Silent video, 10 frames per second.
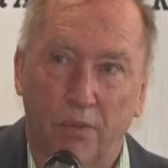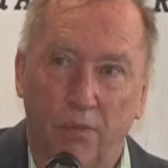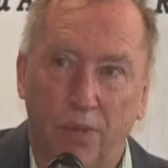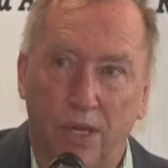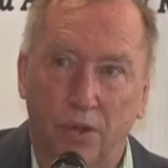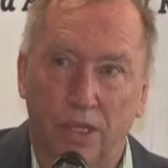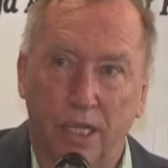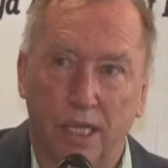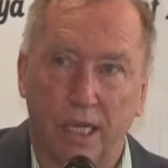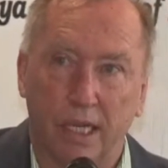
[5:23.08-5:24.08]
because
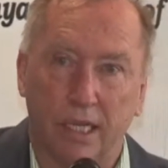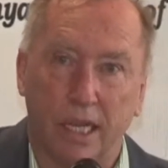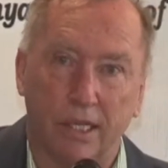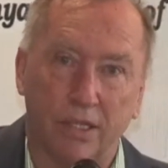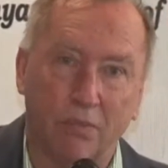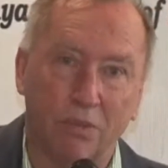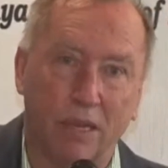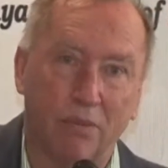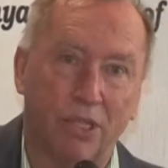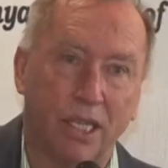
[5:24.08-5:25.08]
it's
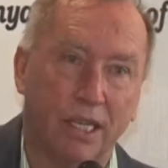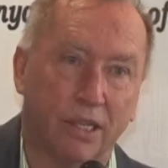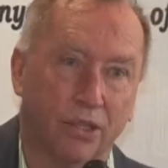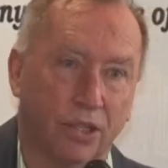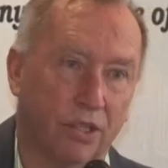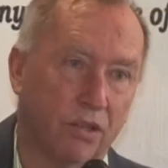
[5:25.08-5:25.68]
sometimes seen as